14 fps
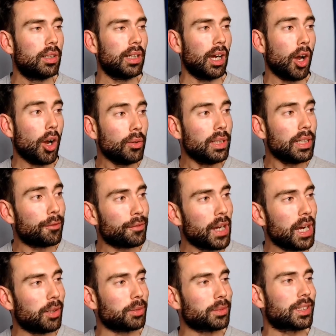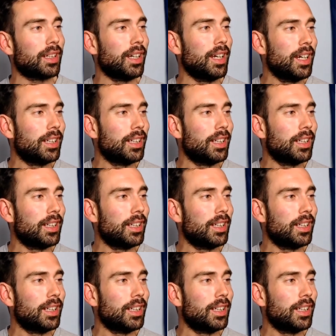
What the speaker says: only fell to